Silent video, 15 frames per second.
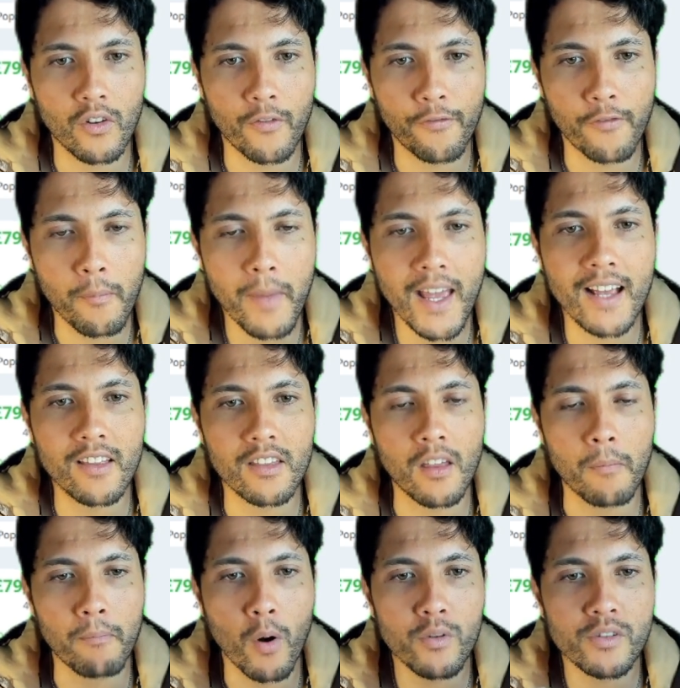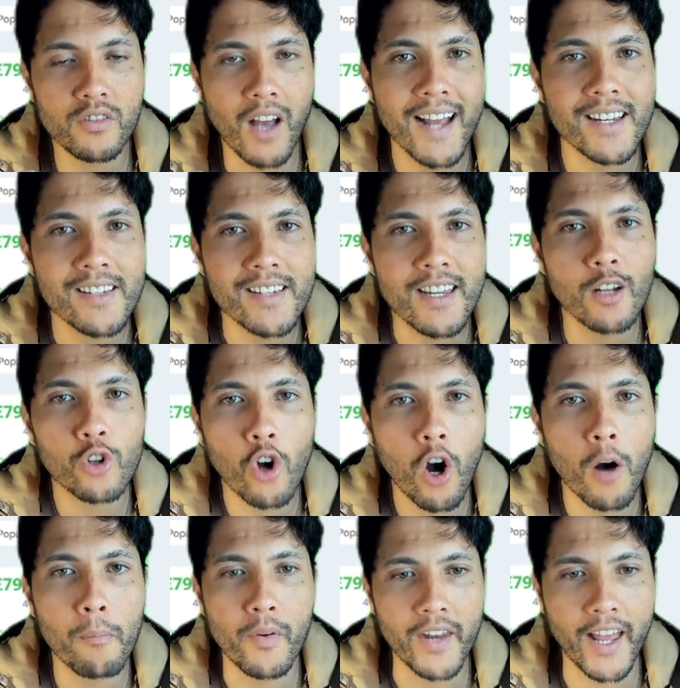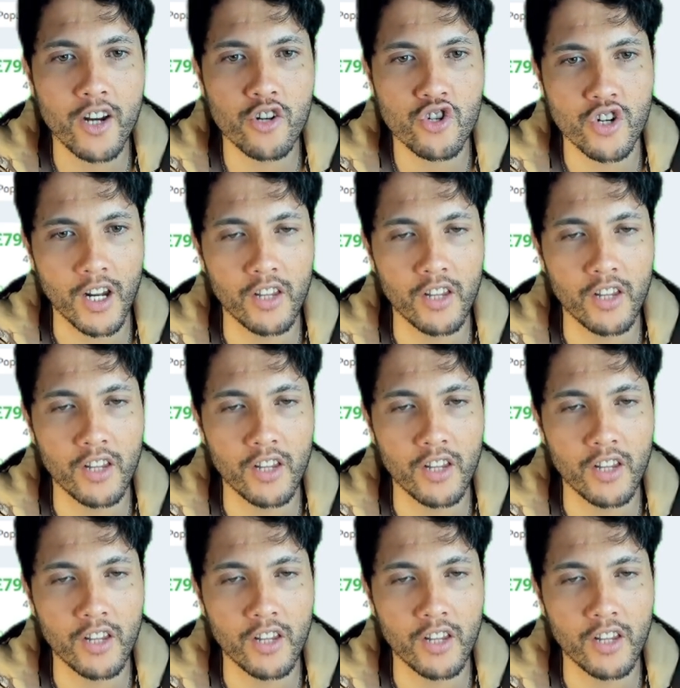for me, the most ideal combination